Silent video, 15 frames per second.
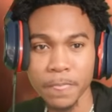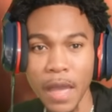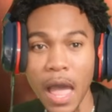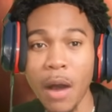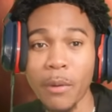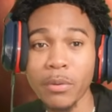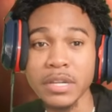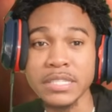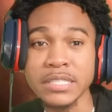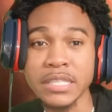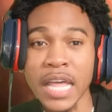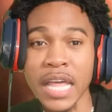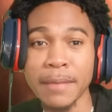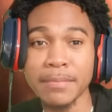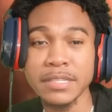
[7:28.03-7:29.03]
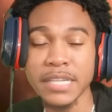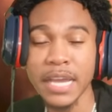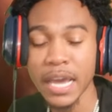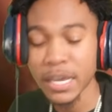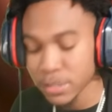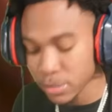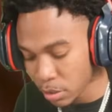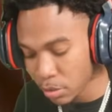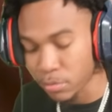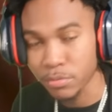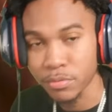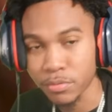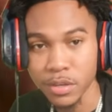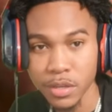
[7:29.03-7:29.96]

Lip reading: I would have slammed his ass too.